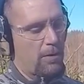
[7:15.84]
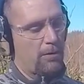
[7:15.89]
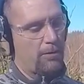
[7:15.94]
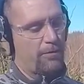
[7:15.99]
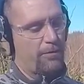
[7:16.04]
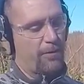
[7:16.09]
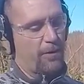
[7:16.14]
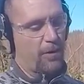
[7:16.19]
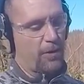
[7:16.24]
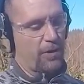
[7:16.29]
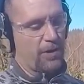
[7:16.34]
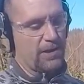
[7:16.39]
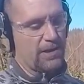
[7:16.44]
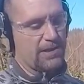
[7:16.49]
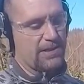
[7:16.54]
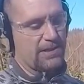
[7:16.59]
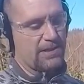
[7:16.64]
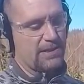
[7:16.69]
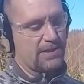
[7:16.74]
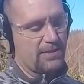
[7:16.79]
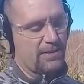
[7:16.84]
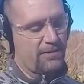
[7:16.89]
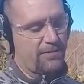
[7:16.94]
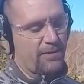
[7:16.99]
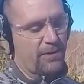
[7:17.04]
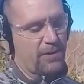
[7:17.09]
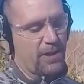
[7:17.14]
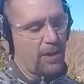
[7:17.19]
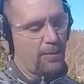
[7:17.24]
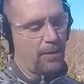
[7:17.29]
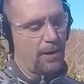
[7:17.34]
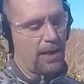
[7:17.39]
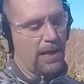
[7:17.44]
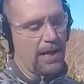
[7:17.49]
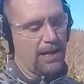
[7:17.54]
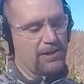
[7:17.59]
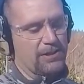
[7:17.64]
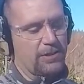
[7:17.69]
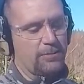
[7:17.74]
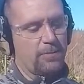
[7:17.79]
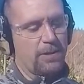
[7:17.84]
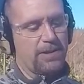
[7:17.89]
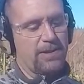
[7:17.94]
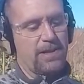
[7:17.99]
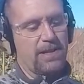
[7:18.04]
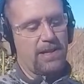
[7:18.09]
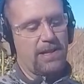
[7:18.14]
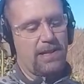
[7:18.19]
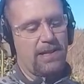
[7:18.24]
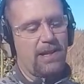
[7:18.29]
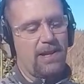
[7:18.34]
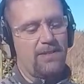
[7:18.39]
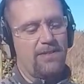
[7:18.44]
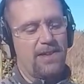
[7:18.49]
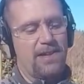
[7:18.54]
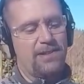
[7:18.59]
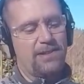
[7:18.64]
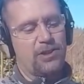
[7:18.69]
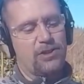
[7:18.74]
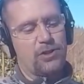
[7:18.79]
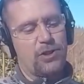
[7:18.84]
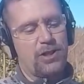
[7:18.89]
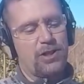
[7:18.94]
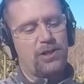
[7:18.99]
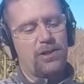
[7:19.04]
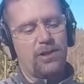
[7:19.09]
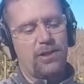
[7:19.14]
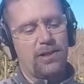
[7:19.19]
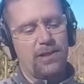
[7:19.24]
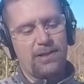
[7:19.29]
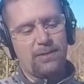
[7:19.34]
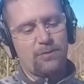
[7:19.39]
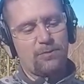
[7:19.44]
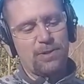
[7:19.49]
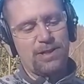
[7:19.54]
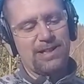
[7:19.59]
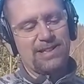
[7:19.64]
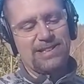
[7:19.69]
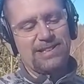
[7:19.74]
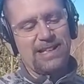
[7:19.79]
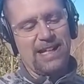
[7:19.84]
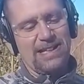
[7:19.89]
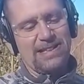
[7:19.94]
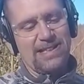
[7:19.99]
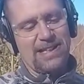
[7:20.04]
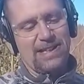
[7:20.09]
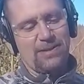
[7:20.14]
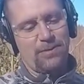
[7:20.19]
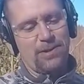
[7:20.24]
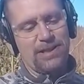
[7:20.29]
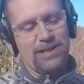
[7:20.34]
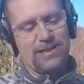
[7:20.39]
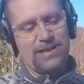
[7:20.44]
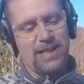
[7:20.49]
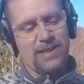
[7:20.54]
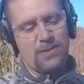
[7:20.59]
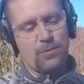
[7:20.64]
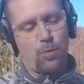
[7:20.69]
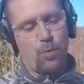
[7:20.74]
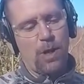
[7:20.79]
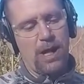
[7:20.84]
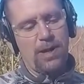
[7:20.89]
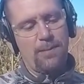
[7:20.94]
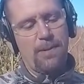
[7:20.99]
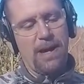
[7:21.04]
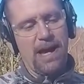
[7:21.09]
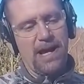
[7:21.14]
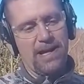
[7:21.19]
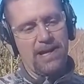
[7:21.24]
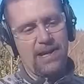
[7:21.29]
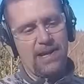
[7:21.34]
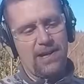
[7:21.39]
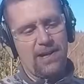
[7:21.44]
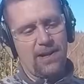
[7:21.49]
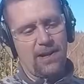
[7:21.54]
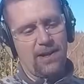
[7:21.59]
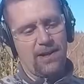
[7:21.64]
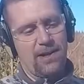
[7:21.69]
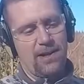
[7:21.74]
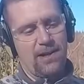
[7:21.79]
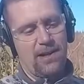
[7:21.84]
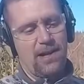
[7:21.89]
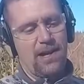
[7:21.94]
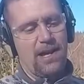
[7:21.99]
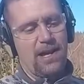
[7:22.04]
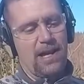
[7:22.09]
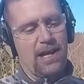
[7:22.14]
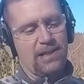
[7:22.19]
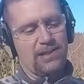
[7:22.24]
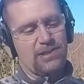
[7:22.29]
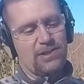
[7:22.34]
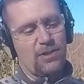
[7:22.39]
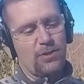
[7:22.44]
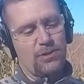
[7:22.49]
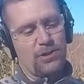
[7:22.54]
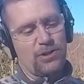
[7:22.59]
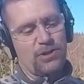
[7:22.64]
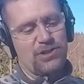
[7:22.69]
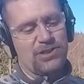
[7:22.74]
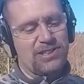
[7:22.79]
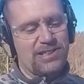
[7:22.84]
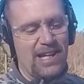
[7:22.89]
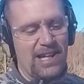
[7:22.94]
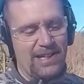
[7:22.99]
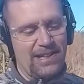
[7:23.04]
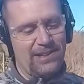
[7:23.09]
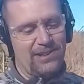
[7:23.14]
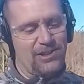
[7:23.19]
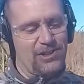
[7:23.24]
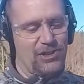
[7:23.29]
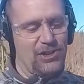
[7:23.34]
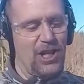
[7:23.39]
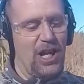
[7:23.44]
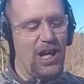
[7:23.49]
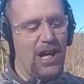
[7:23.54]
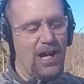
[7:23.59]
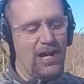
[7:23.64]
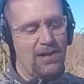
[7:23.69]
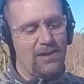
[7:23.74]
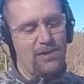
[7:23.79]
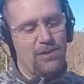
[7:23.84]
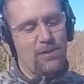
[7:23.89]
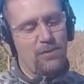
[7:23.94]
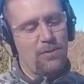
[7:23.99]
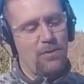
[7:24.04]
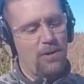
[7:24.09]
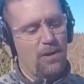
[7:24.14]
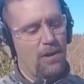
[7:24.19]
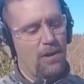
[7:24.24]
for double action, but then the trigger resets, and it resets way back here. And so your second shot, you're